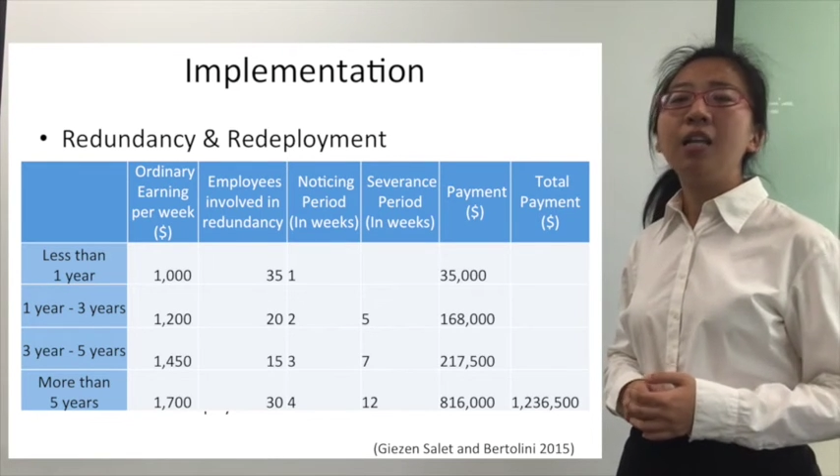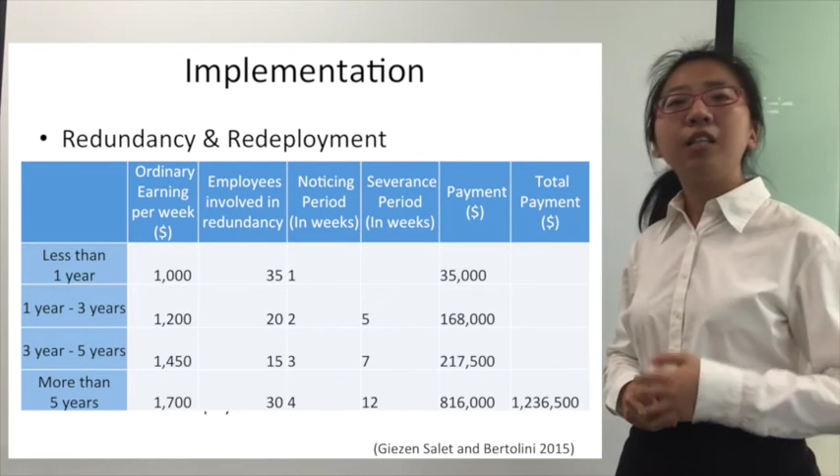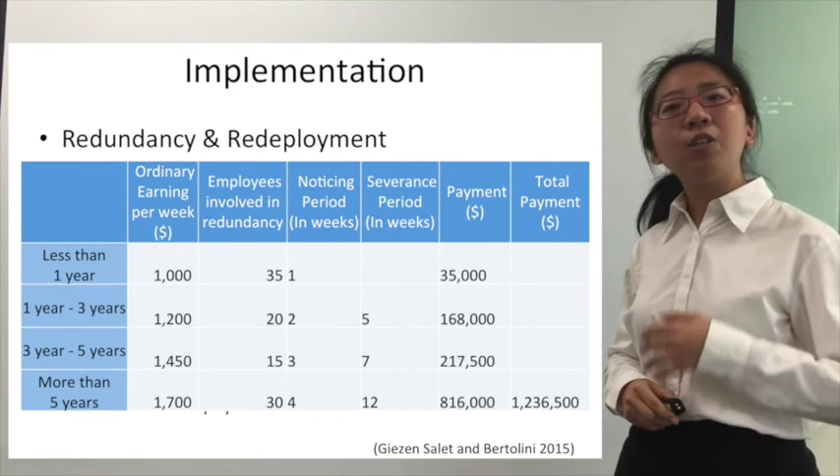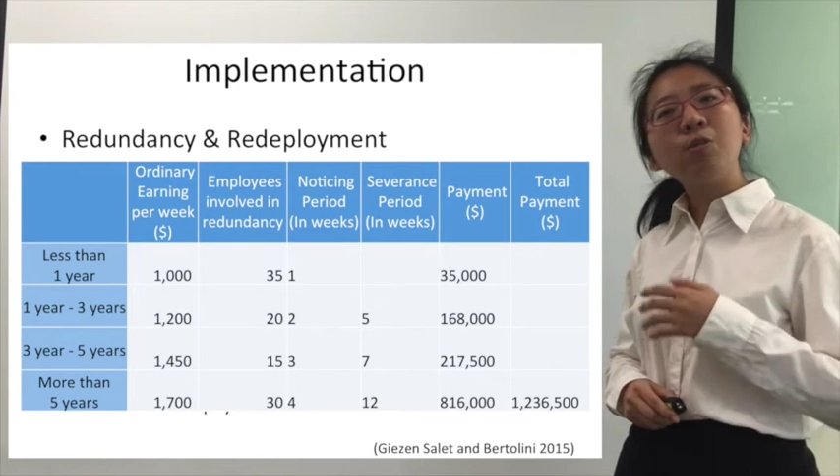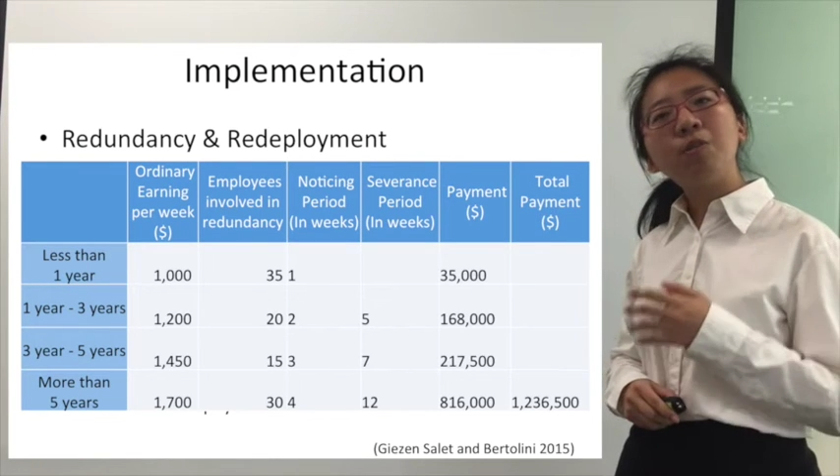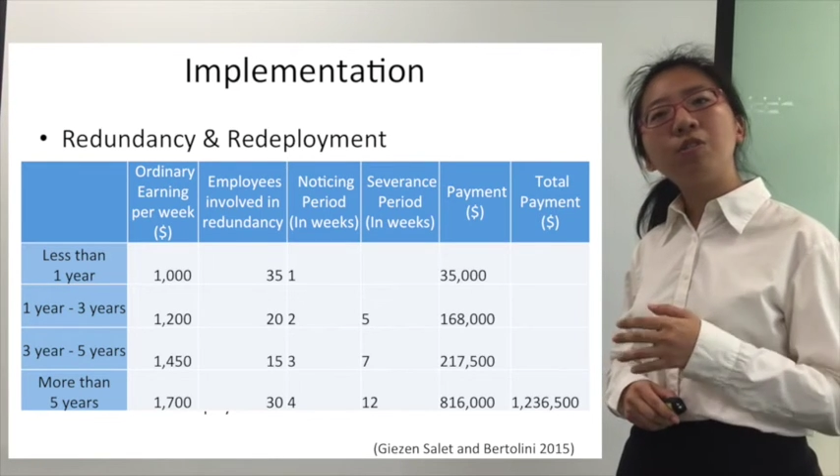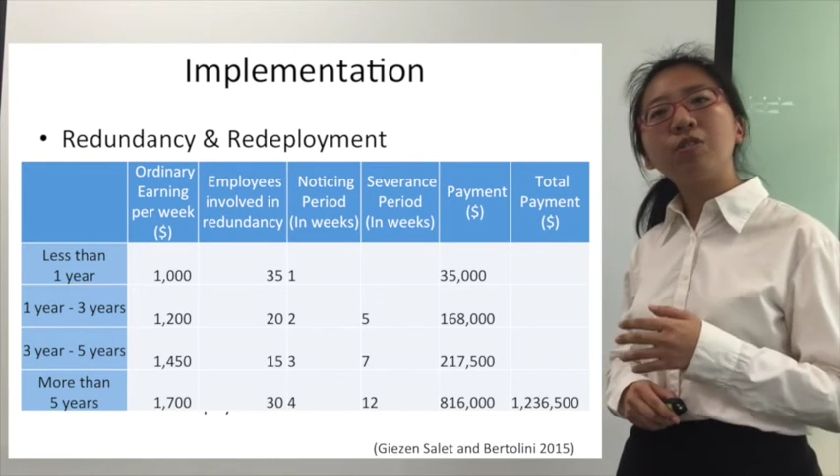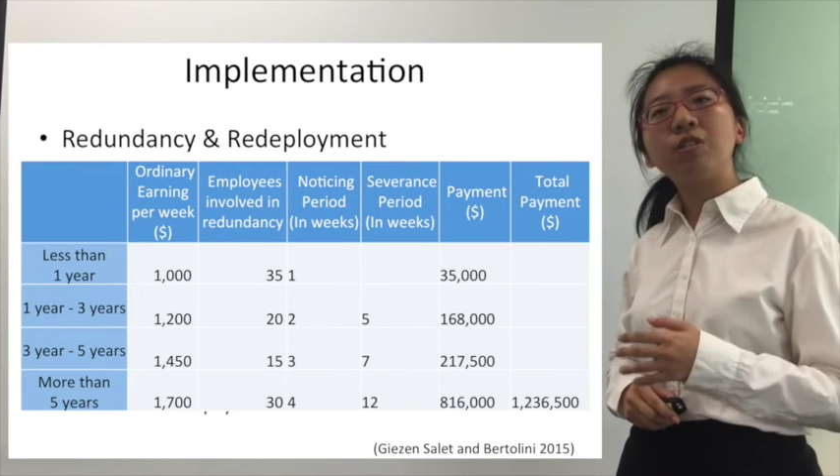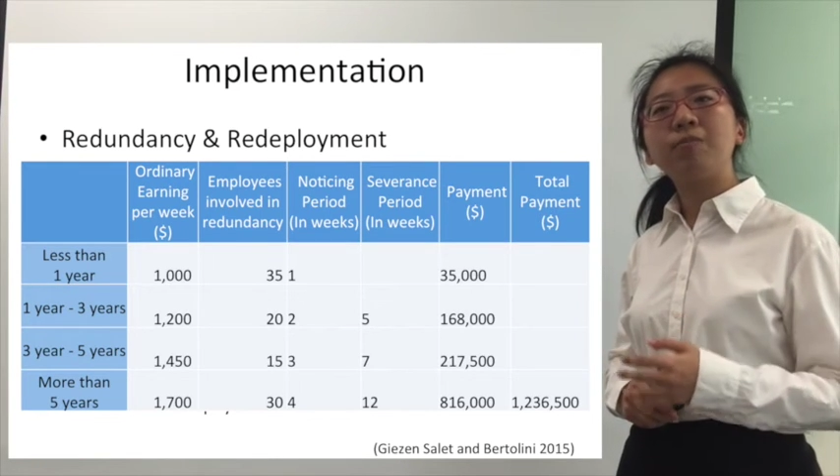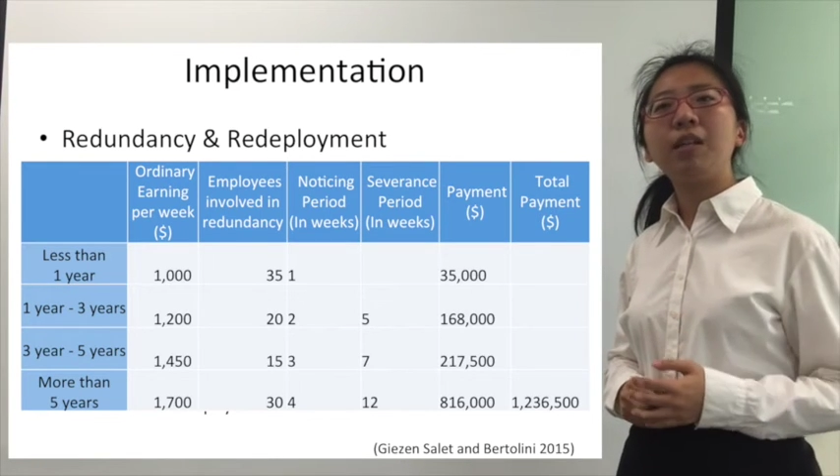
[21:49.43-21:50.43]
The human
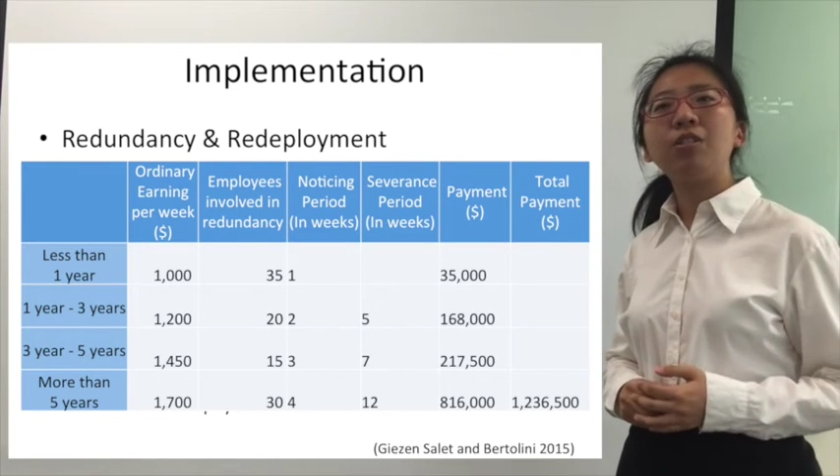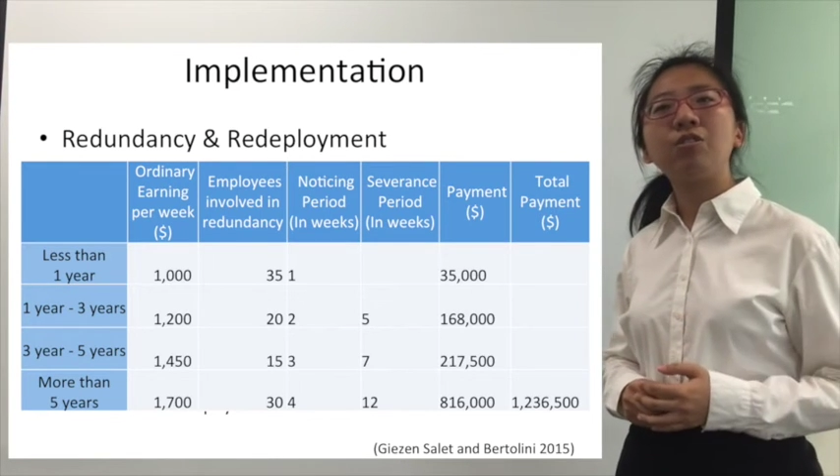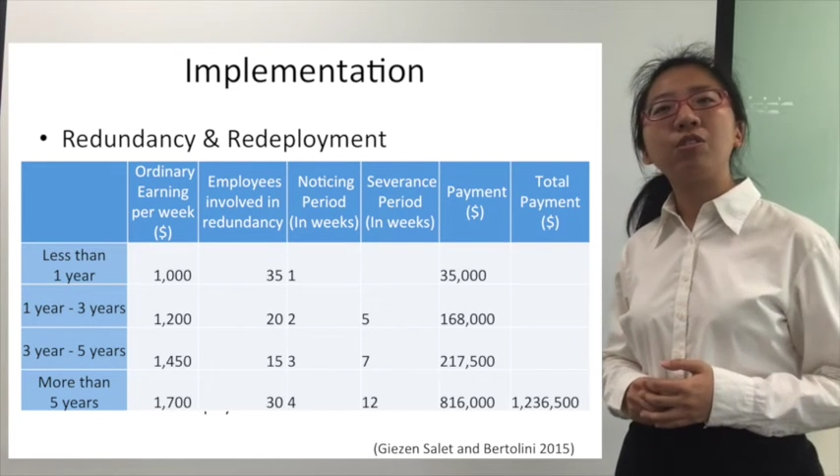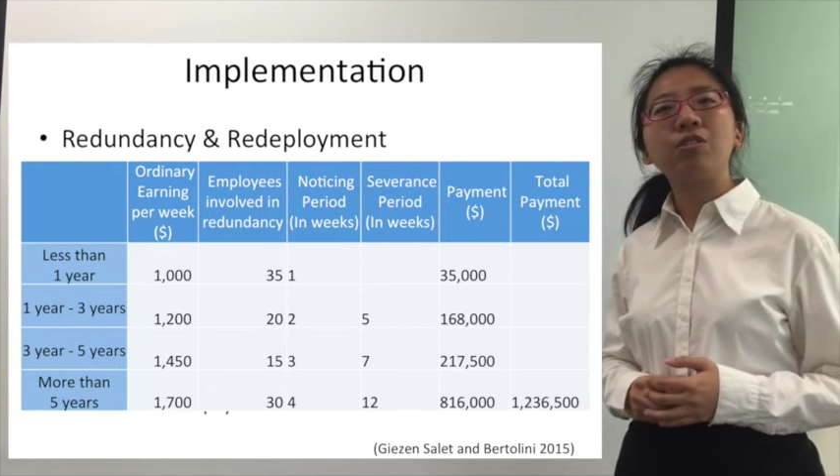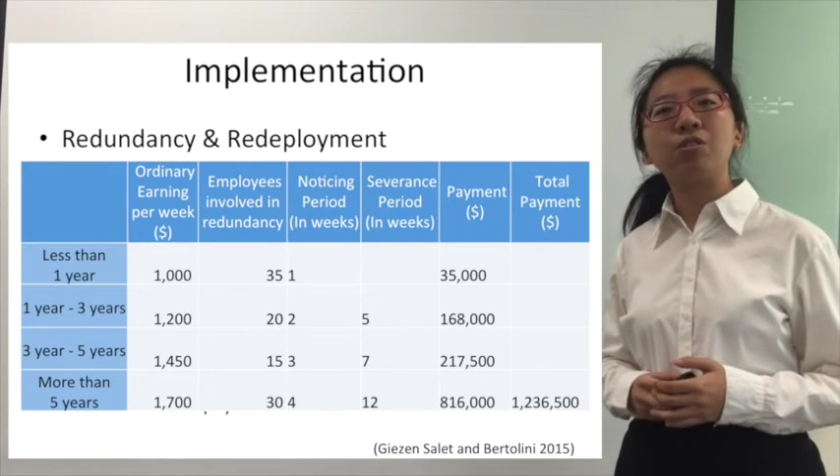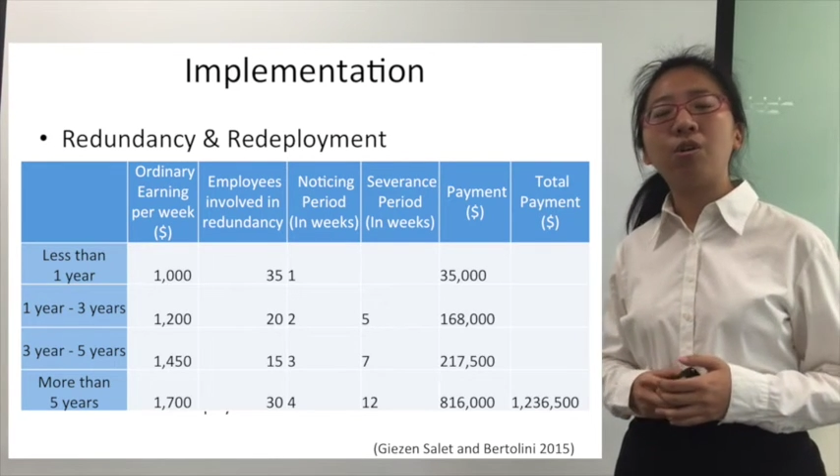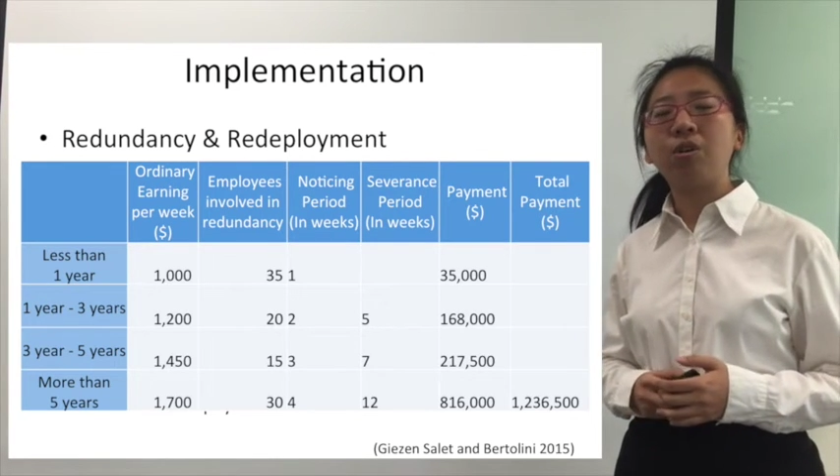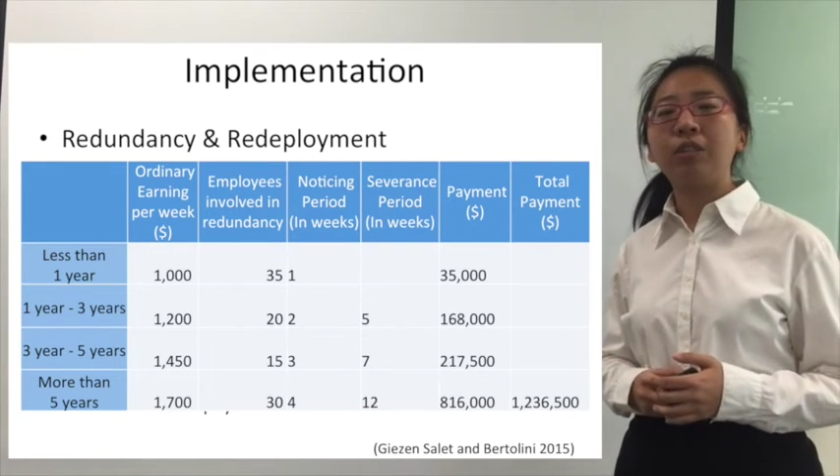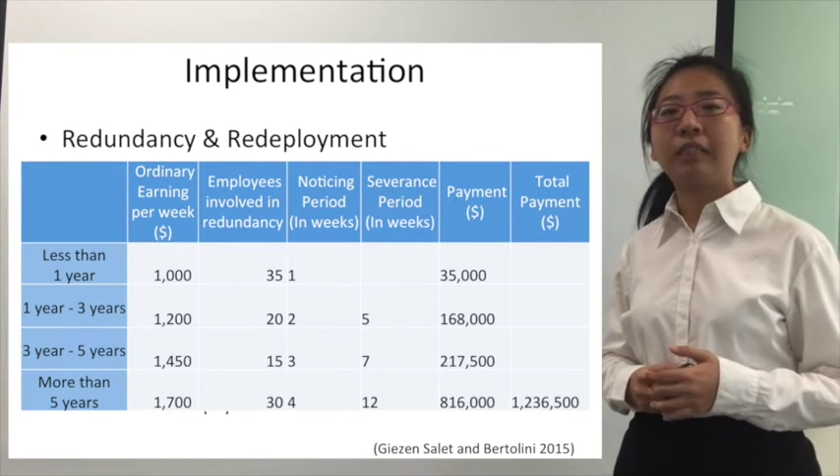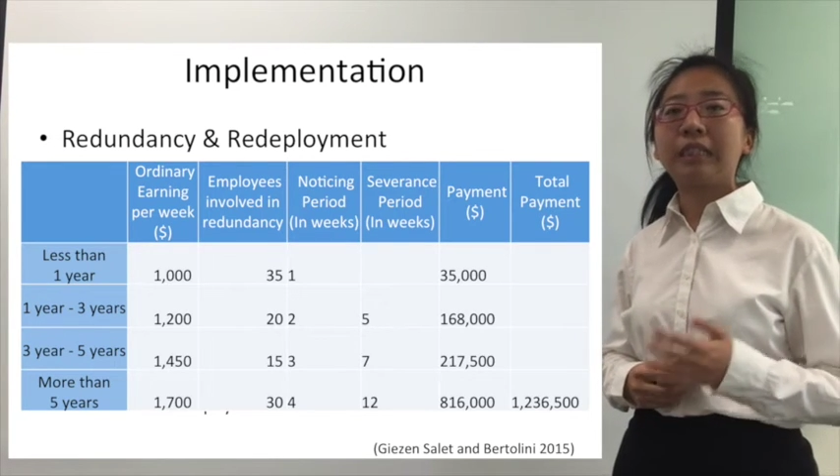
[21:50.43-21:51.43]
resource managers could